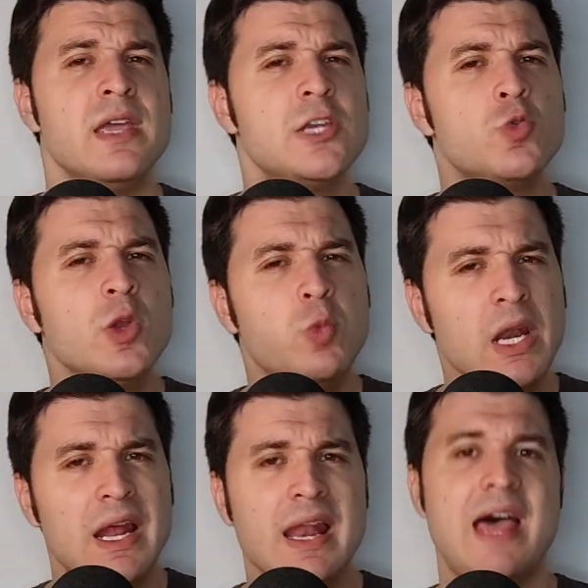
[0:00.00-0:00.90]
is what
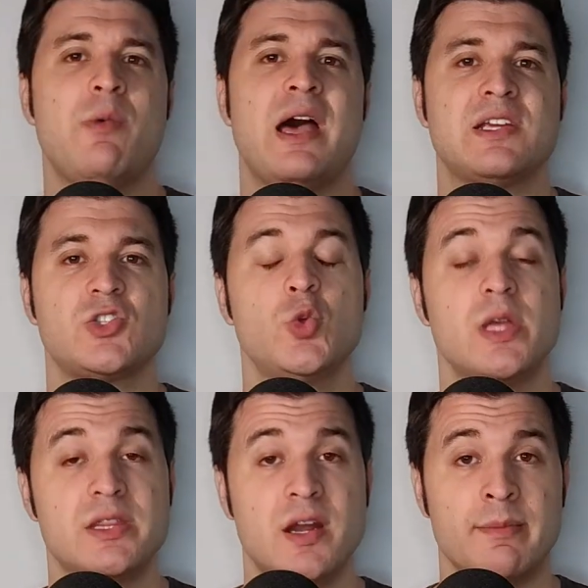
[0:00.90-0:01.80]
will allow us
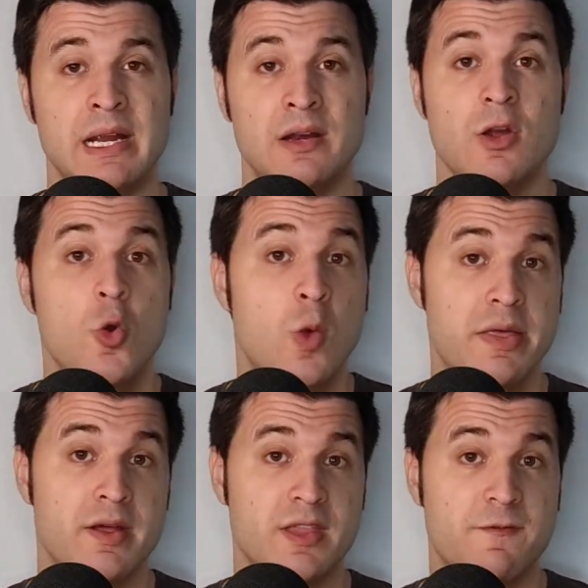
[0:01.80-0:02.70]
to determine
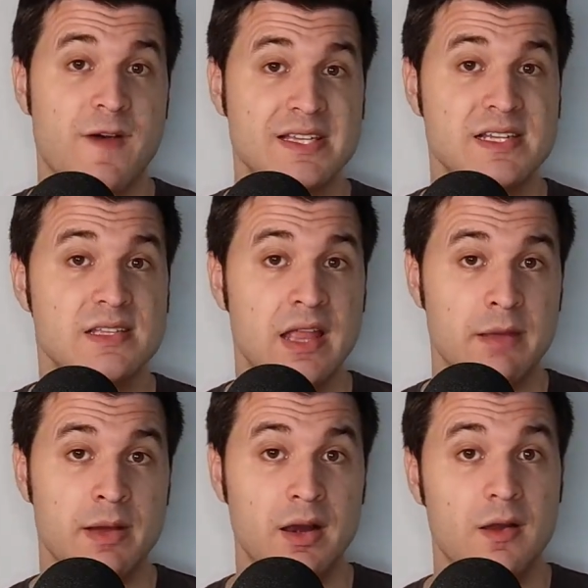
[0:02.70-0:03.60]
whether the fascist
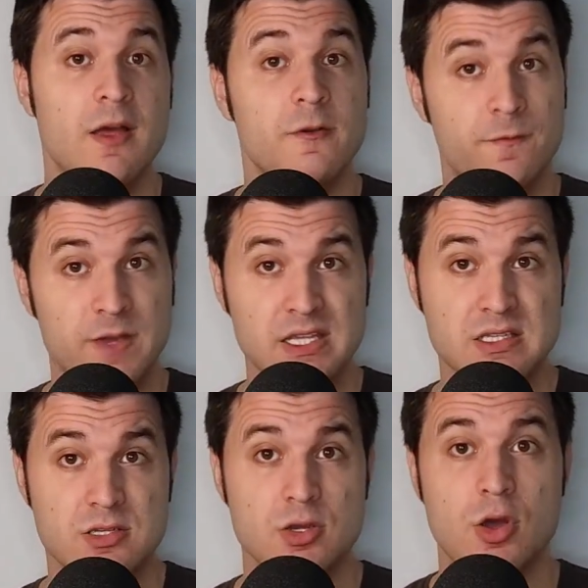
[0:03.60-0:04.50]
label
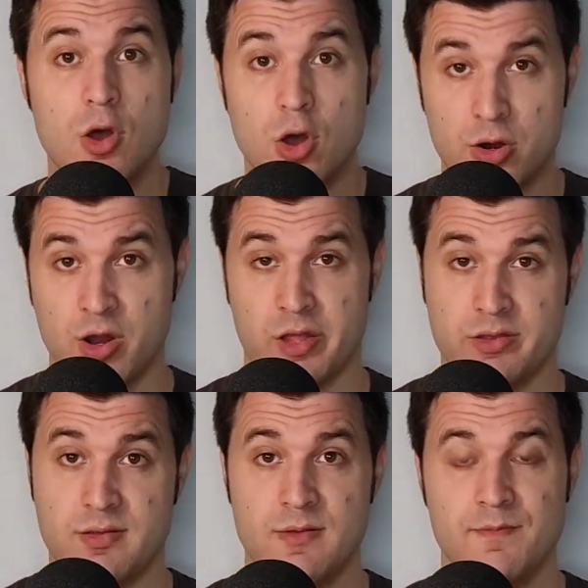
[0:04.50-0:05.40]
fits or
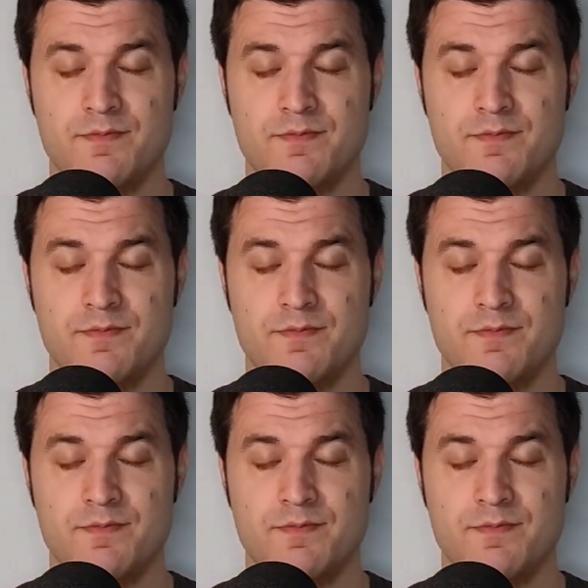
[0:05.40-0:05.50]
not.